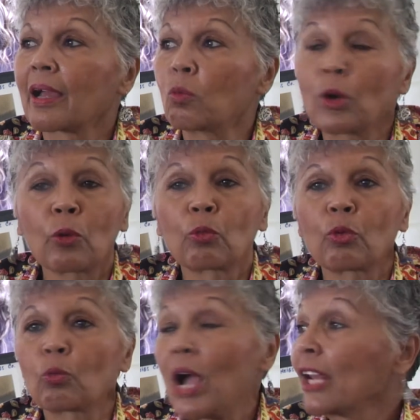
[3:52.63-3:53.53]

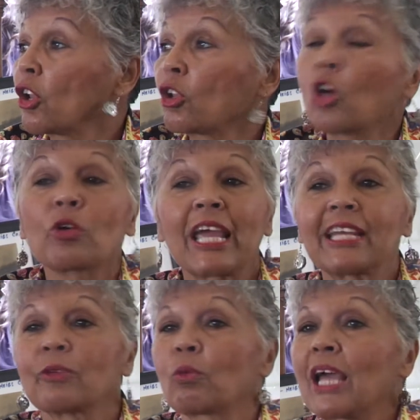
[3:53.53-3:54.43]
We're
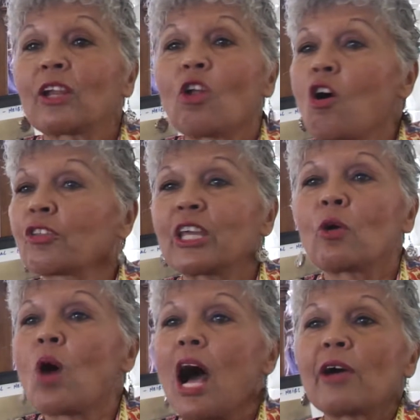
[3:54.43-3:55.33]
located right along the
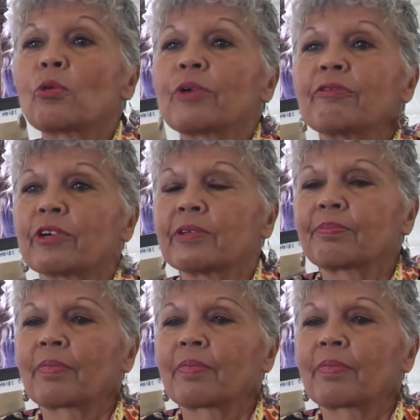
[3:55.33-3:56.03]
Ohio River.